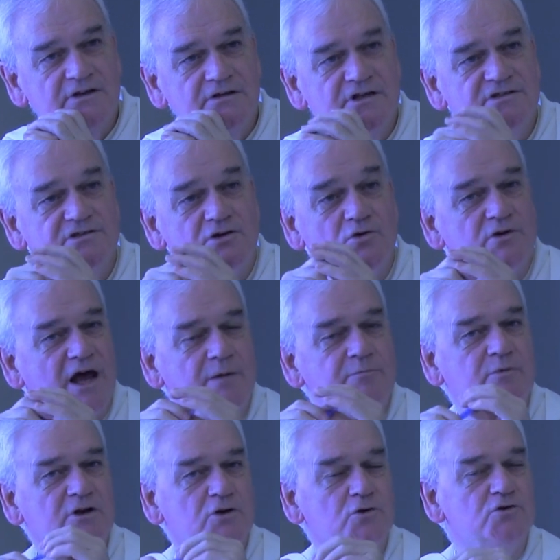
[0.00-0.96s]
his own
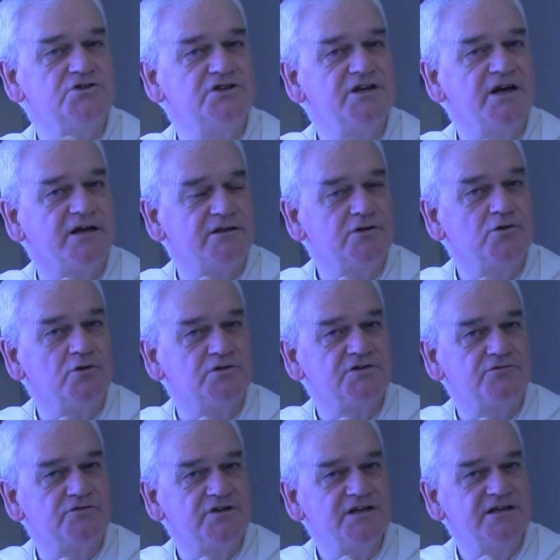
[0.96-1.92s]
apologia, you know,
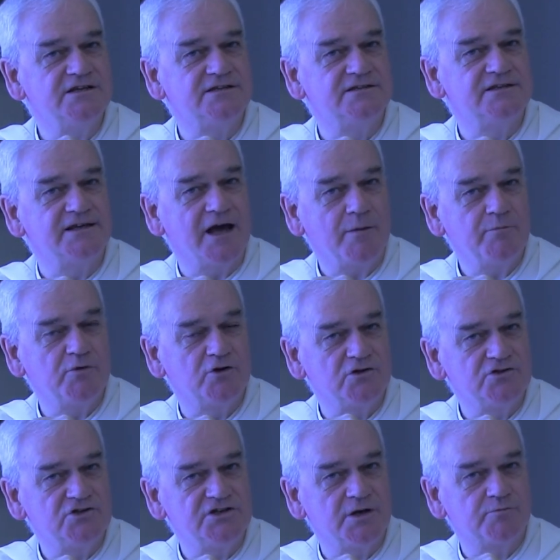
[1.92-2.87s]
to read the
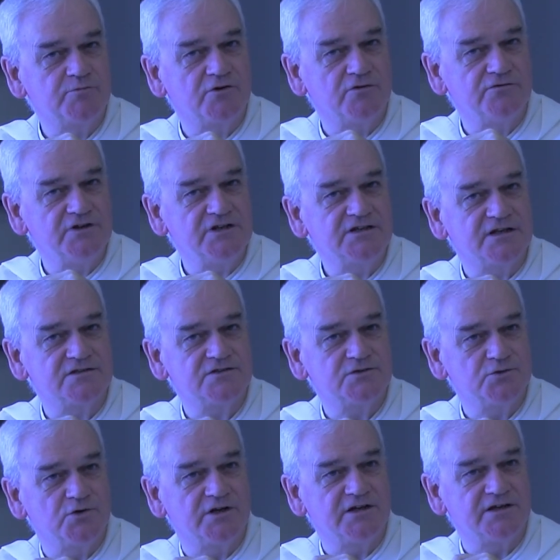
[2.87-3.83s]
apologia pro vita
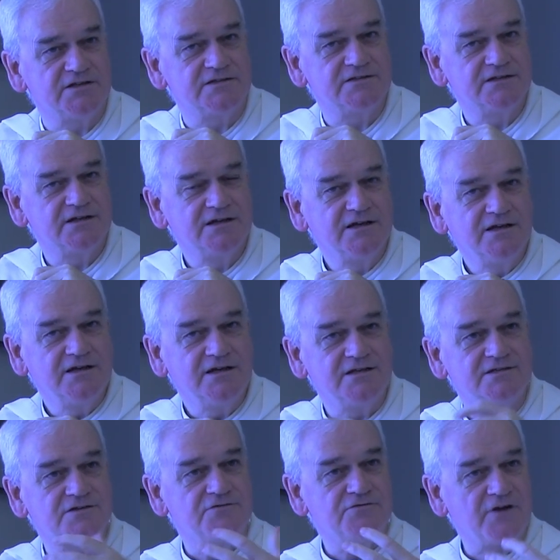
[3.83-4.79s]
sua, his
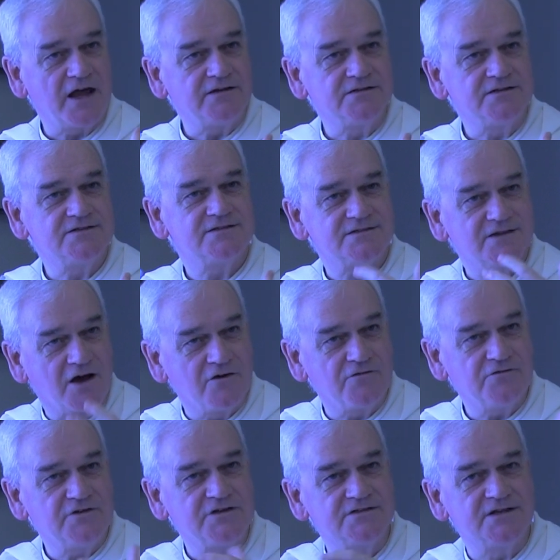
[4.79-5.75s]
defense
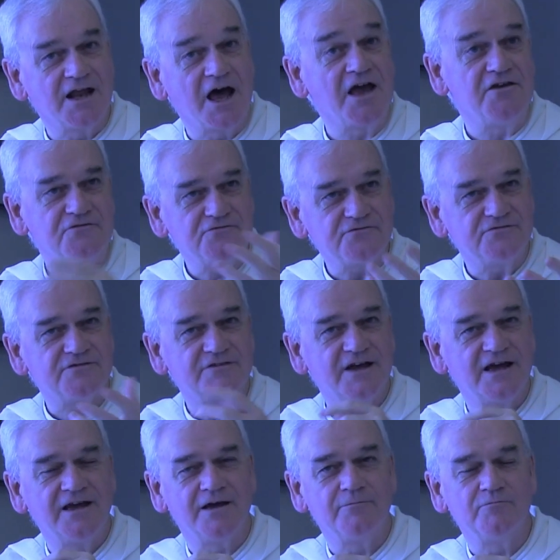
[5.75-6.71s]
of his life,
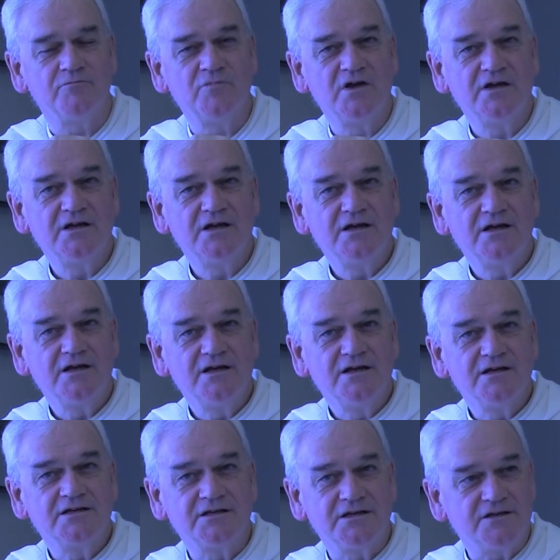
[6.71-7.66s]

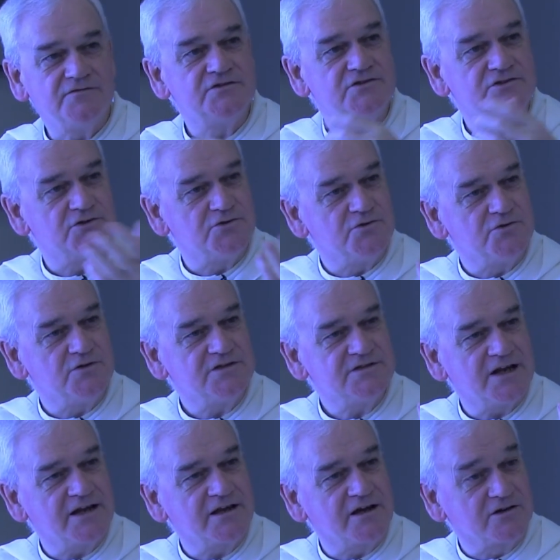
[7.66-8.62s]
gives you,
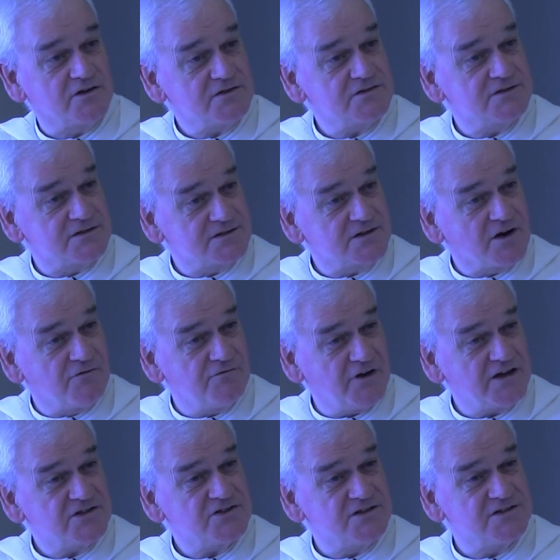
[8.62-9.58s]
it's like Augustine's
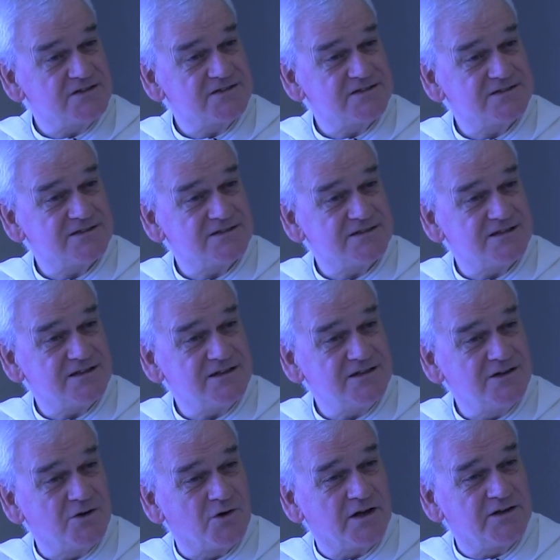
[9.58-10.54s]
Confessions,
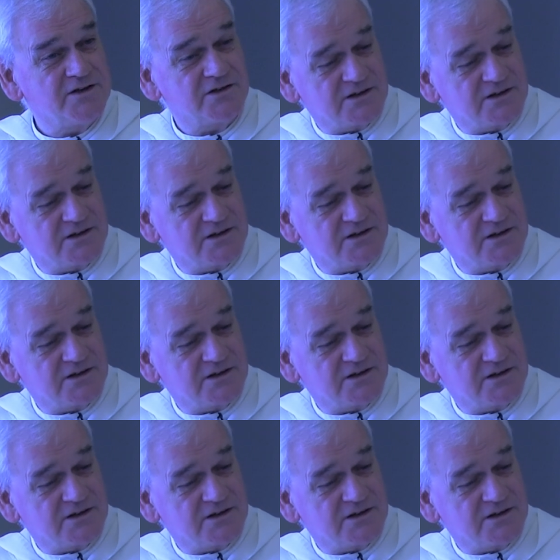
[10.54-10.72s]
you know, and you